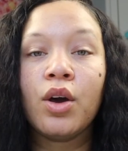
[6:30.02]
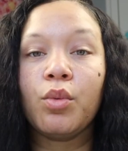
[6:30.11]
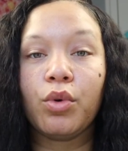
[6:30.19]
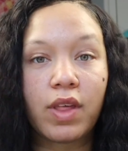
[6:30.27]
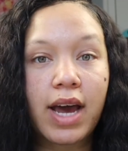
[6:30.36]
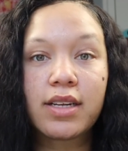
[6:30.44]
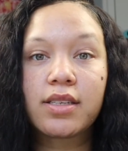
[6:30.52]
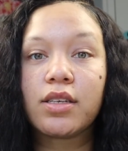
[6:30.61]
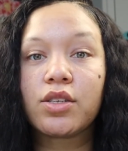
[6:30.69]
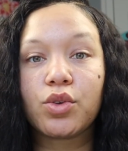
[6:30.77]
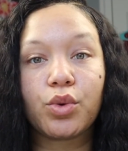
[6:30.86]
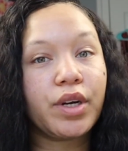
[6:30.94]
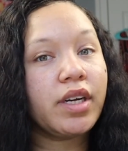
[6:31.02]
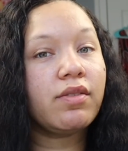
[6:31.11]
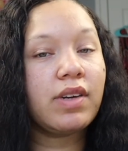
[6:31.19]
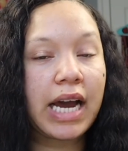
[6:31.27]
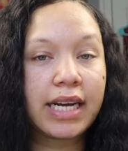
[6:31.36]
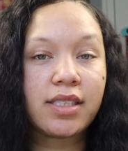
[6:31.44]
Well, that is the story of
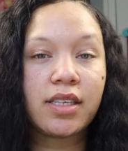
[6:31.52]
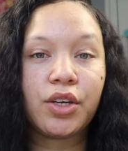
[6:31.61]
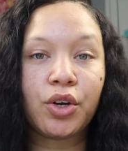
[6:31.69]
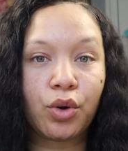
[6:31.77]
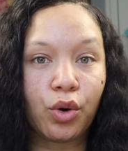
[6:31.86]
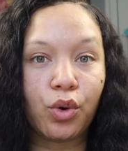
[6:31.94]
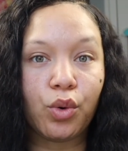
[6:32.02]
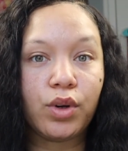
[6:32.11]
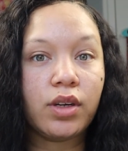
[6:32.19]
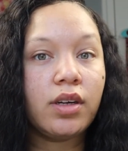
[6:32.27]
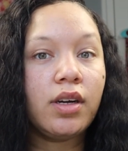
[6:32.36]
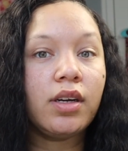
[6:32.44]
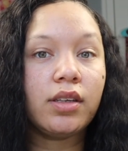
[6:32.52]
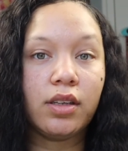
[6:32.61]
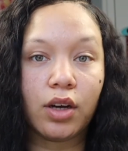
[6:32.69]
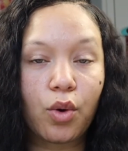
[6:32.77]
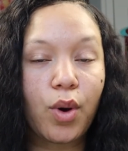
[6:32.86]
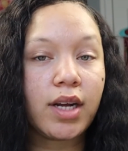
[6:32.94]
19-year-old
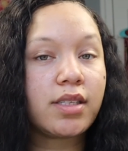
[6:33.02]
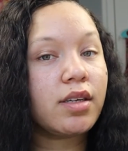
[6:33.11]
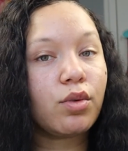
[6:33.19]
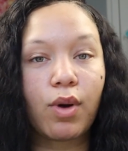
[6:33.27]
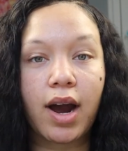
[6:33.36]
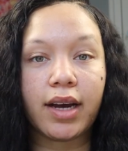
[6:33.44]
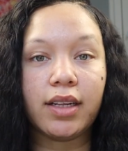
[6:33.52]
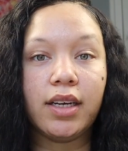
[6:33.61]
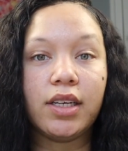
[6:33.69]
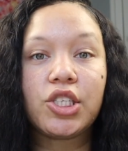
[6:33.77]
LaQuanta Riley.